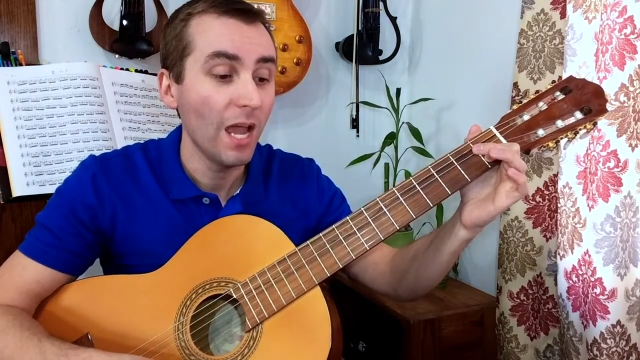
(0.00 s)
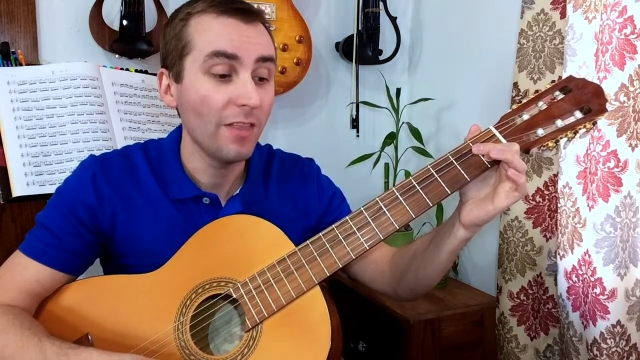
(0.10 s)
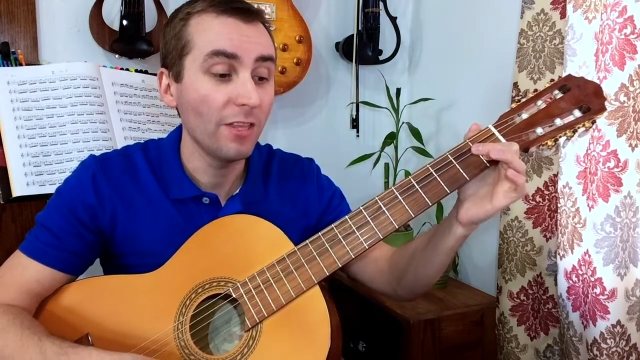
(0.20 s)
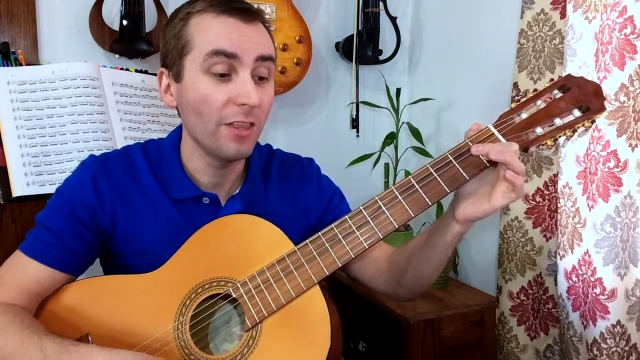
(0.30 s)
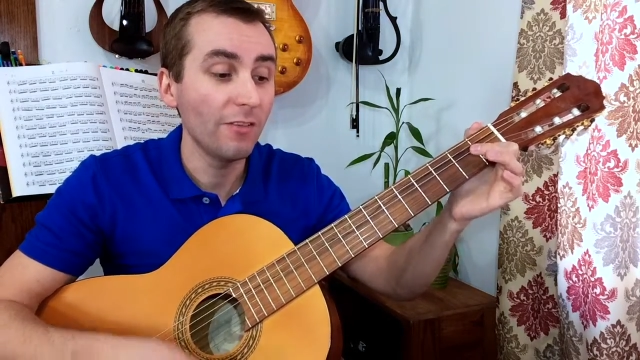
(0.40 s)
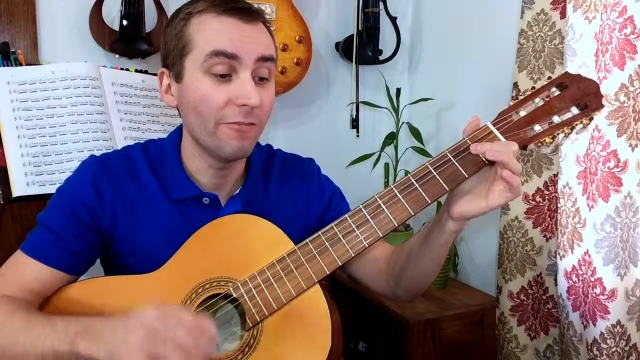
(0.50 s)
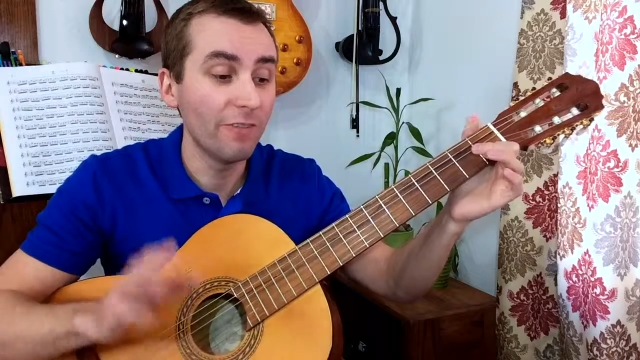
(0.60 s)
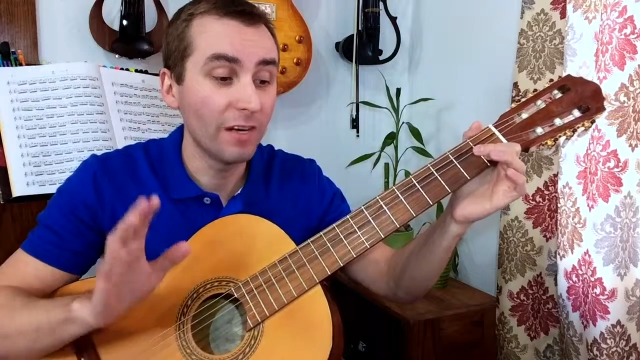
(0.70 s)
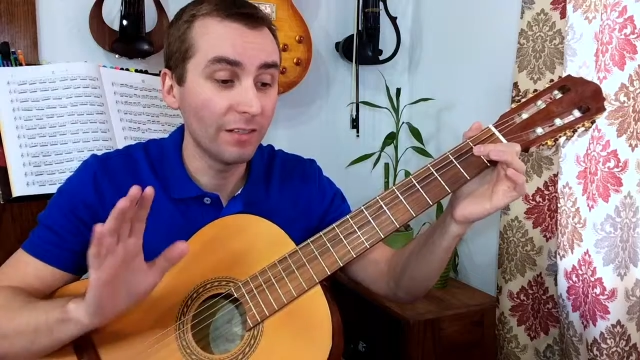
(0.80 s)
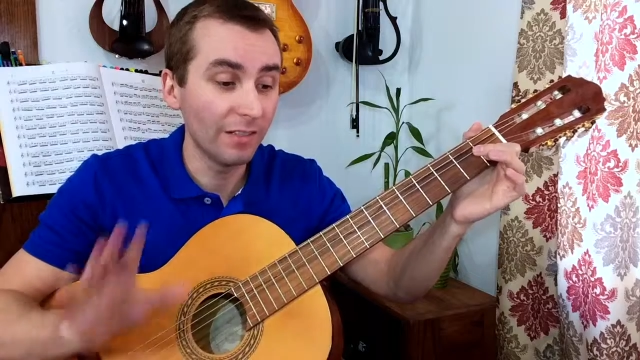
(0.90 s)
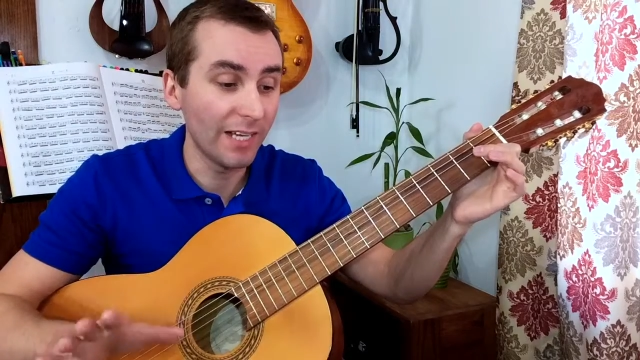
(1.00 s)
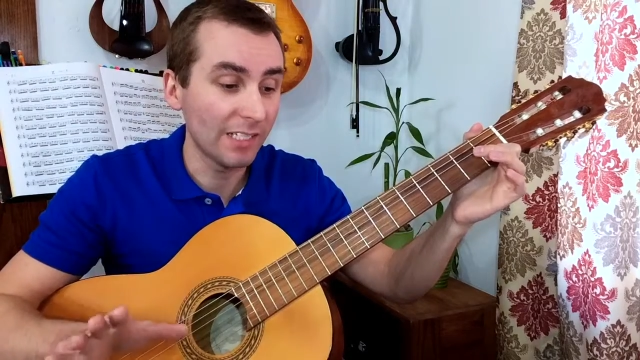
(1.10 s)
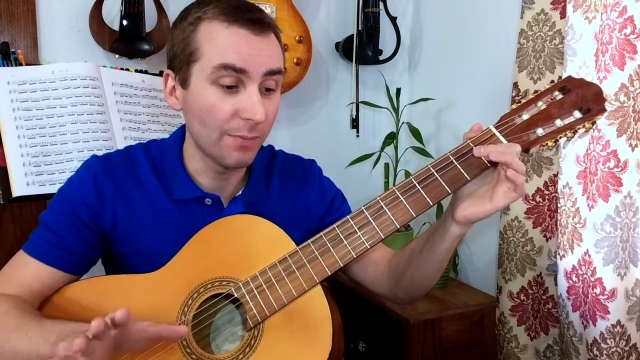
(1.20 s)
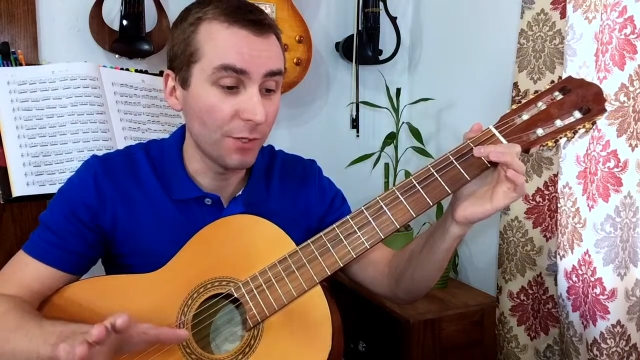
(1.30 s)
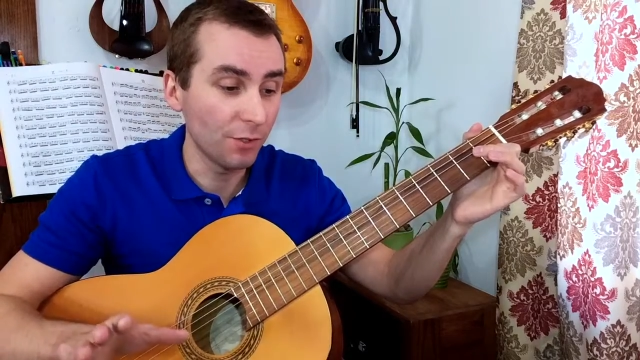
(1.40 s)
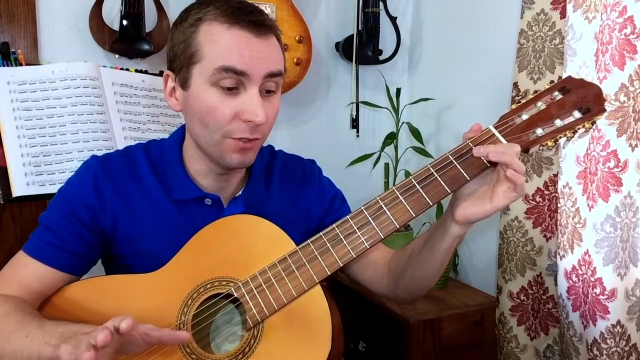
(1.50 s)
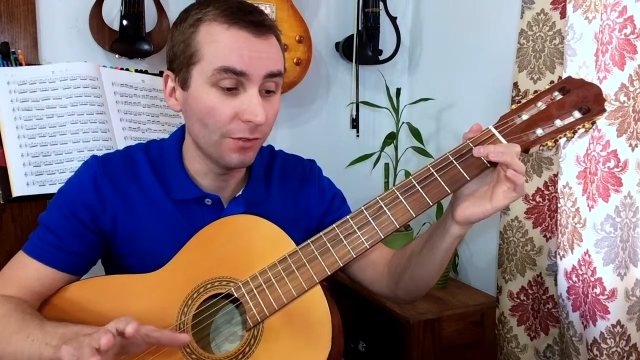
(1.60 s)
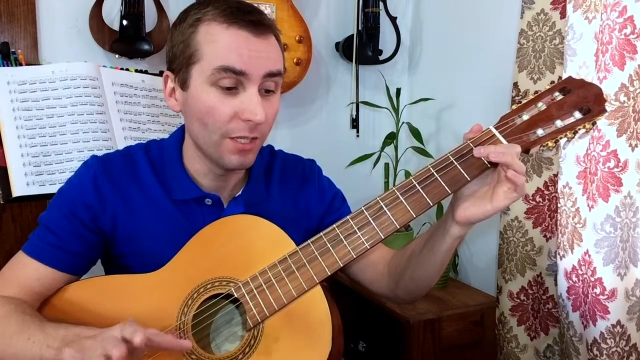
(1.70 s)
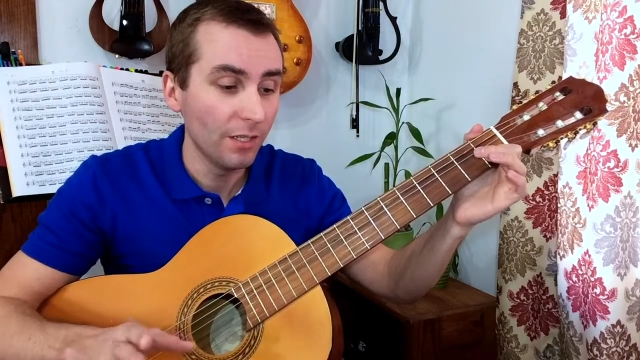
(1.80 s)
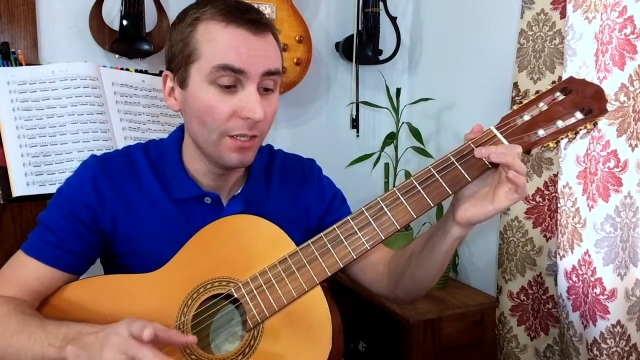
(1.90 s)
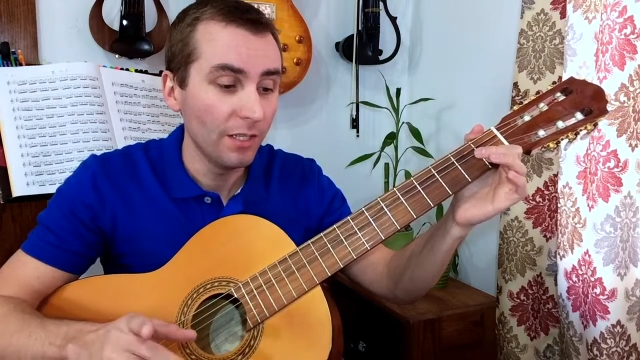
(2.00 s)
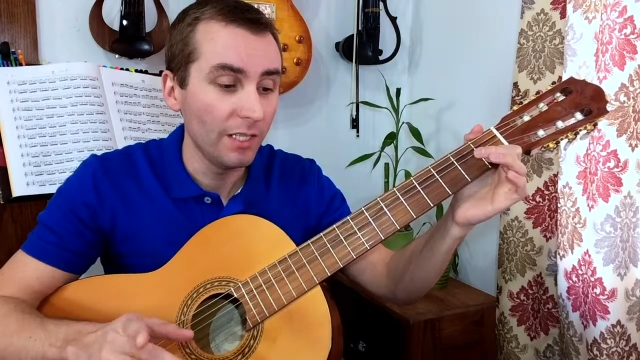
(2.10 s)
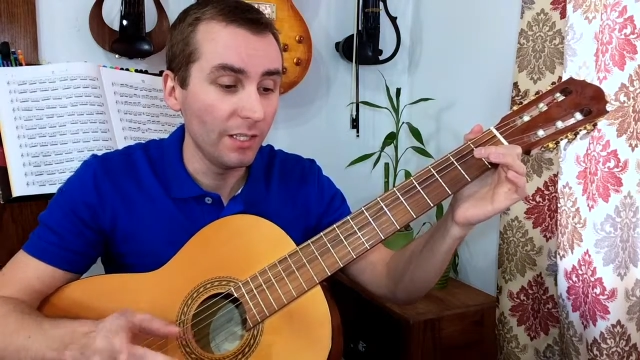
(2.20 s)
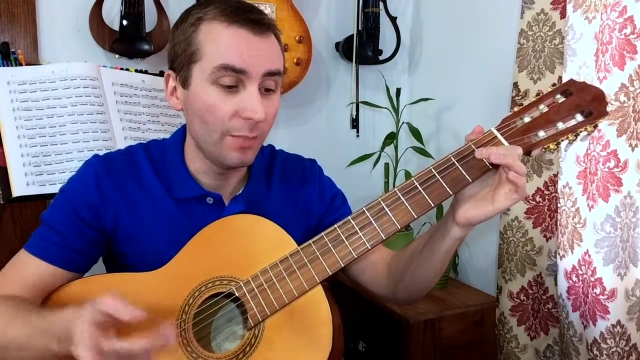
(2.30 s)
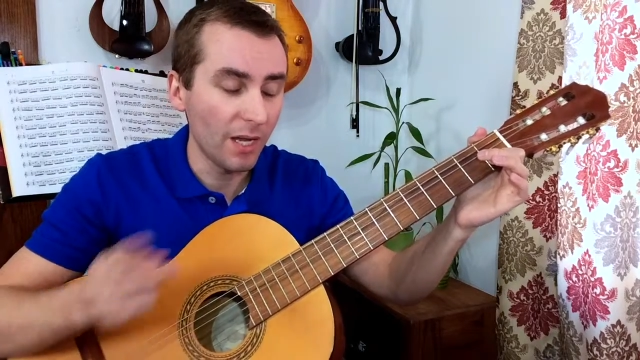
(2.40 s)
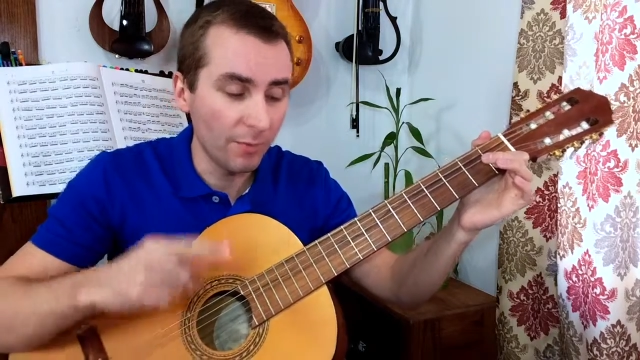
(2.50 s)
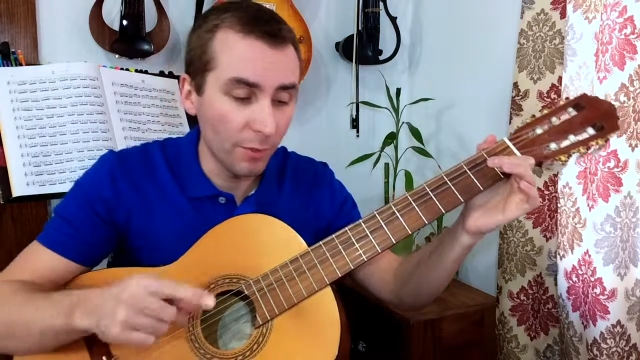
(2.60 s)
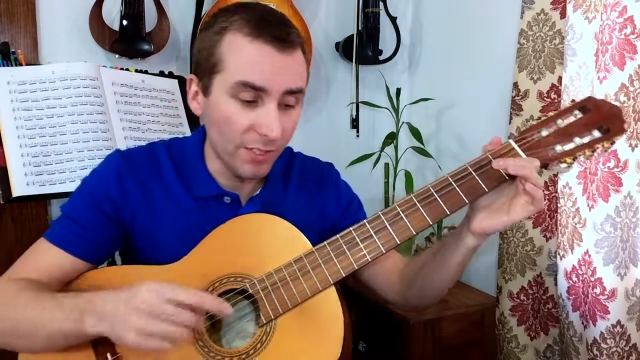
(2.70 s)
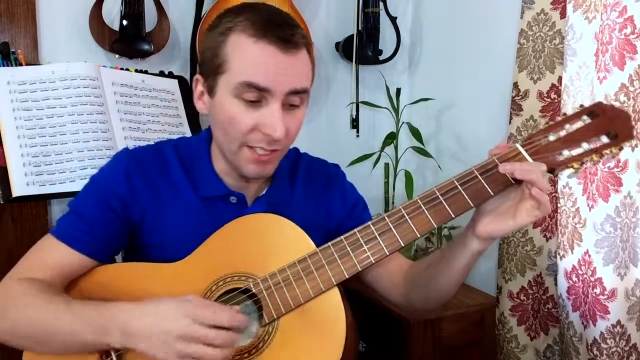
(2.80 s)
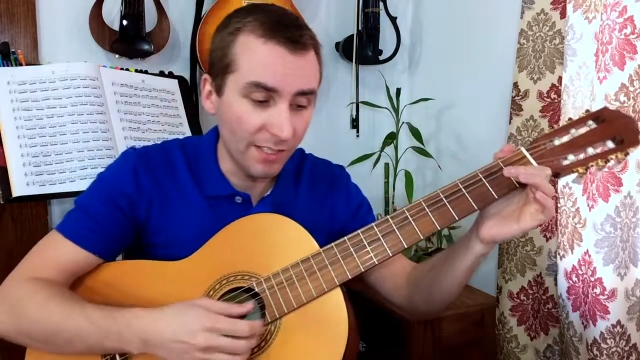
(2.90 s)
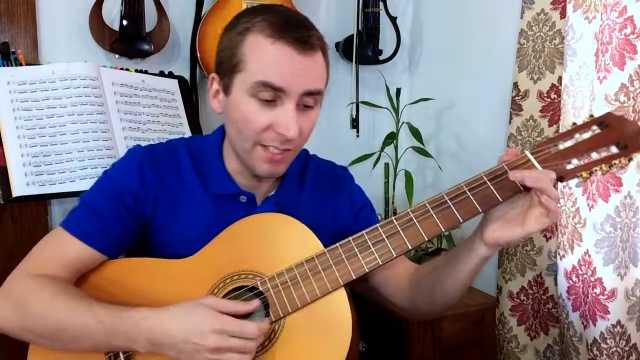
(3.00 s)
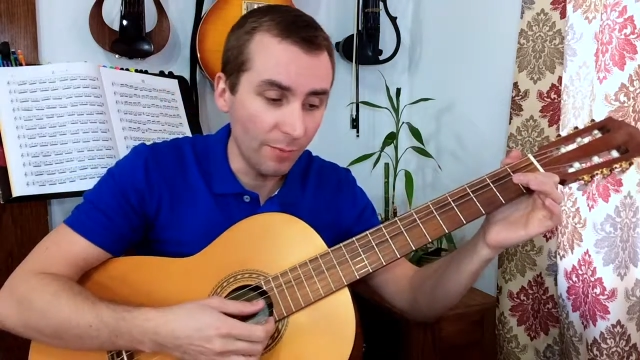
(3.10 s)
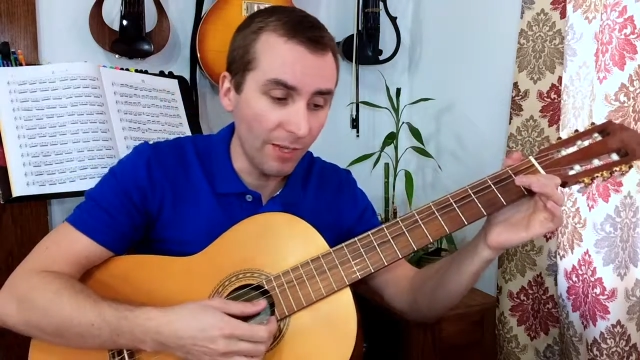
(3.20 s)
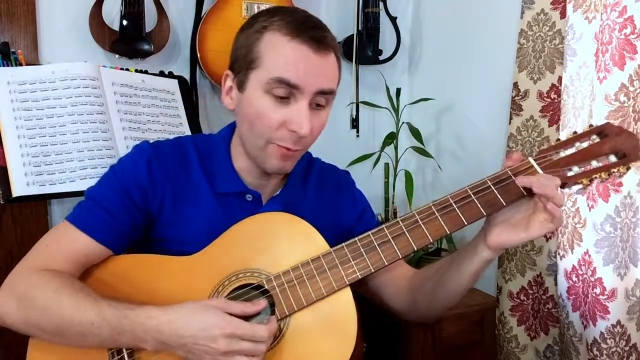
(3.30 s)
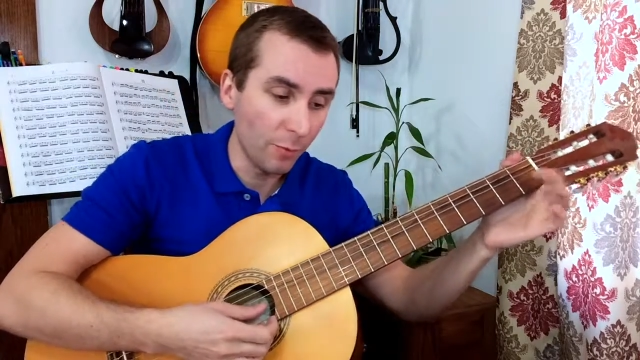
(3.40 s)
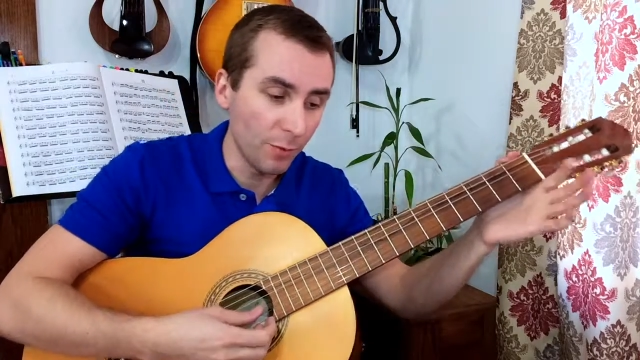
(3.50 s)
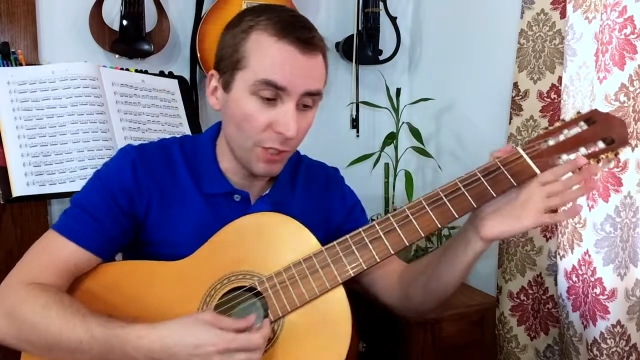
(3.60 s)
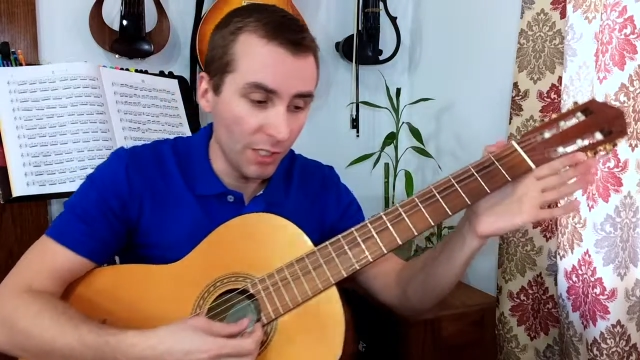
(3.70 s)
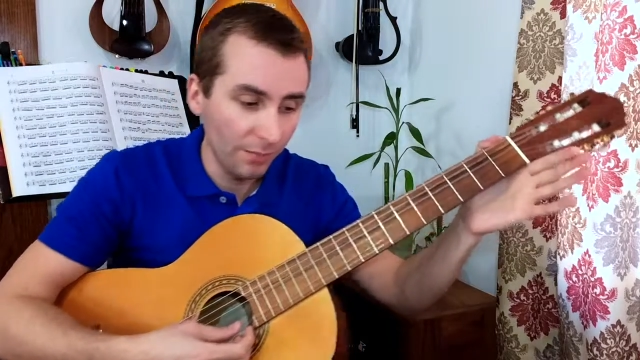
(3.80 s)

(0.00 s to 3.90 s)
And then the very last measure, the bottom note stays the same. We have open G.